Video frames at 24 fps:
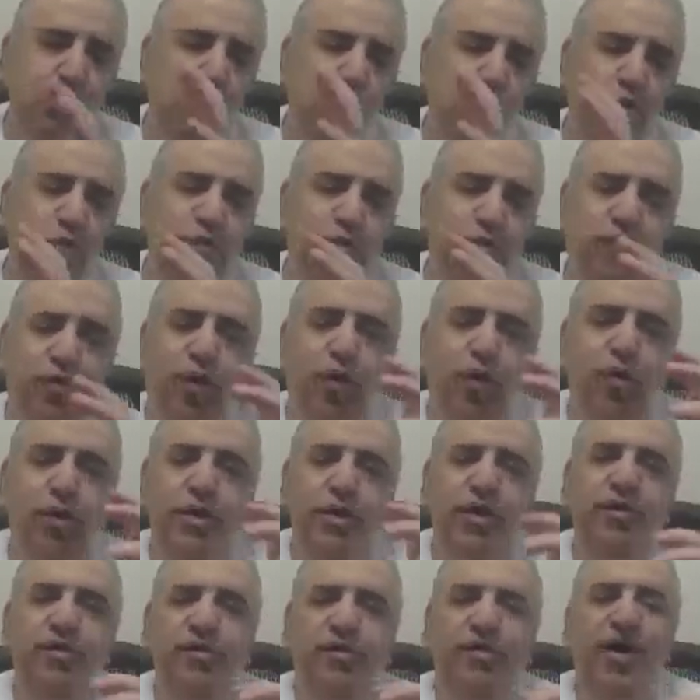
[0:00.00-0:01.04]
move all
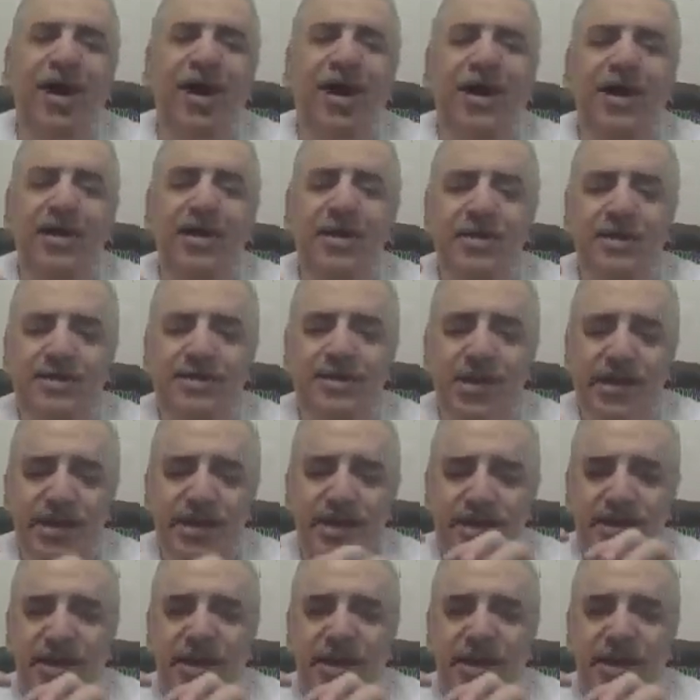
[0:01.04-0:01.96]
the files in